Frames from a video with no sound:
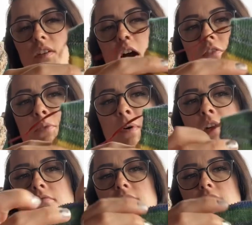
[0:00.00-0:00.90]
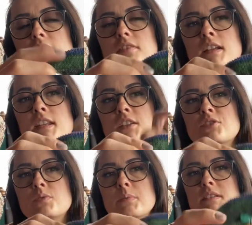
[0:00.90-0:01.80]
Hufflepuff, and then it
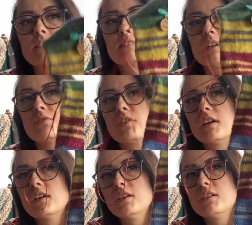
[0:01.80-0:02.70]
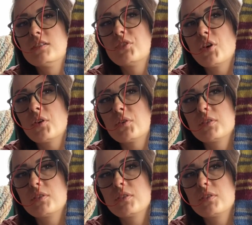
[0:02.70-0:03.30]
just repeats itself. So